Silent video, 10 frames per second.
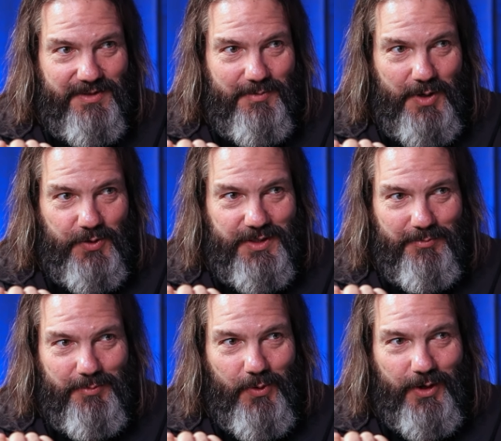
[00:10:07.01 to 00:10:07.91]
the most
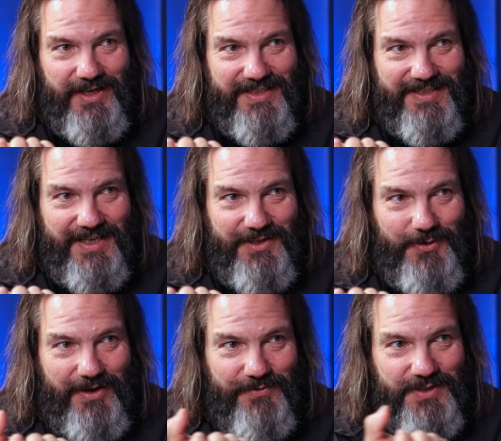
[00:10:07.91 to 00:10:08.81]
important is that you
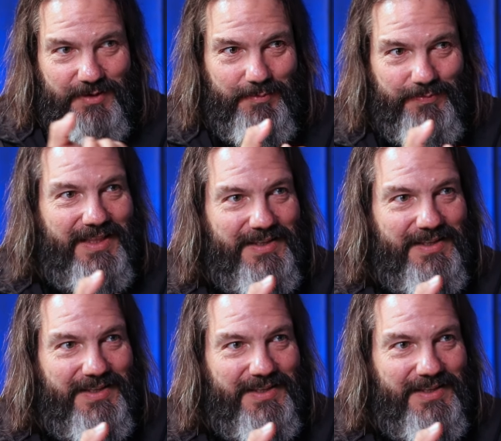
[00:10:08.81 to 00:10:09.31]
have some